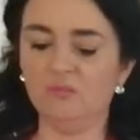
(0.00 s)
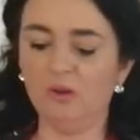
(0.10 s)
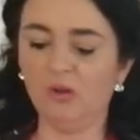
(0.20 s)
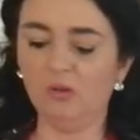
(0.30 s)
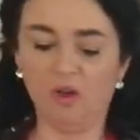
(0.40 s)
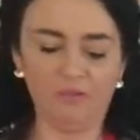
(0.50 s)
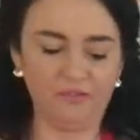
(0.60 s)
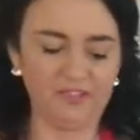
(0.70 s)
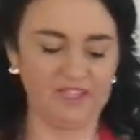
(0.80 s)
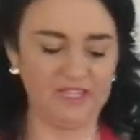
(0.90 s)
your bowl
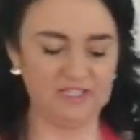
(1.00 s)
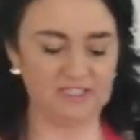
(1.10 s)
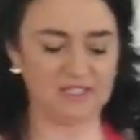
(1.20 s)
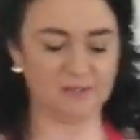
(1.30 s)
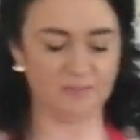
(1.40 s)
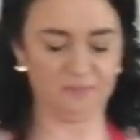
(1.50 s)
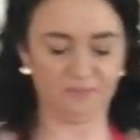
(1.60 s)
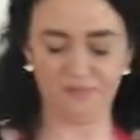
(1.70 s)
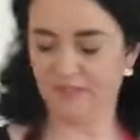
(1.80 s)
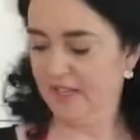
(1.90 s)
off the heat.
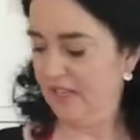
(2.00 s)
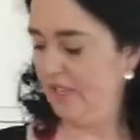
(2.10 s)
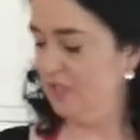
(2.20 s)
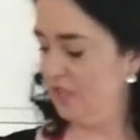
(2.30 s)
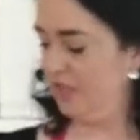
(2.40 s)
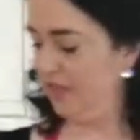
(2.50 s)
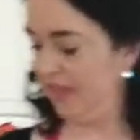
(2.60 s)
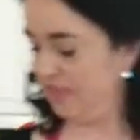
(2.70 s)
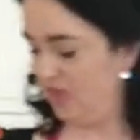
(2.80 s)
Turn that